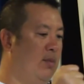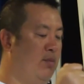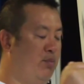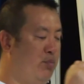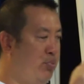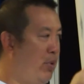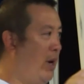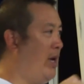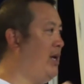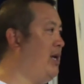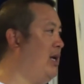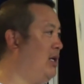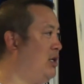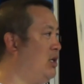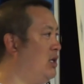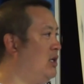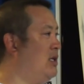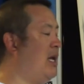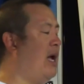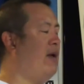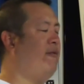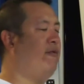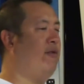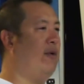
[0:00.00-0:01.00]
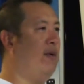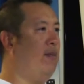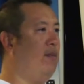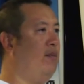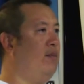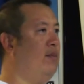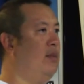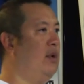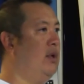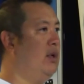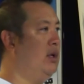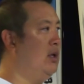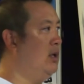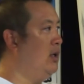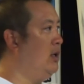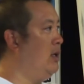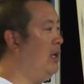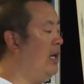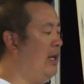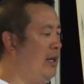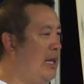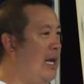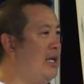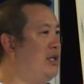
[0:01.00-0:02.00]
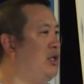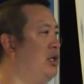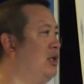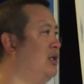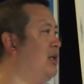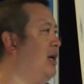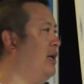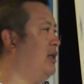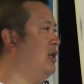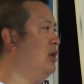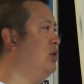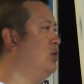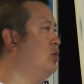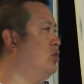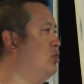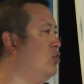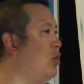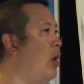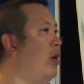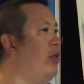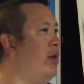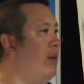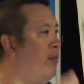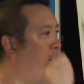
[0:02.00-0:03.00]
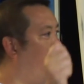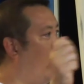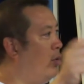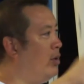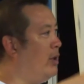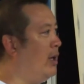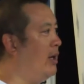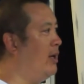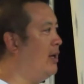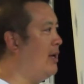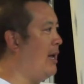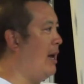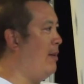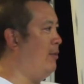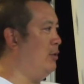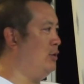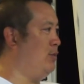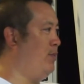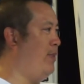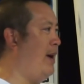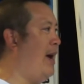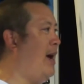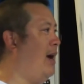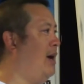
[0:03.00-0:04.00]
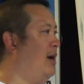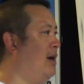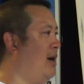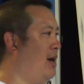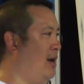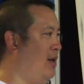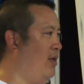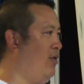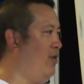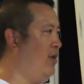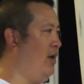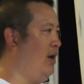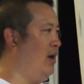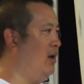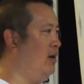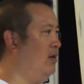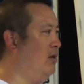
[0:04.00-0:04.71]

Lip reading: breakage is not from that's just like the straw that broke the camel's back kind of thing.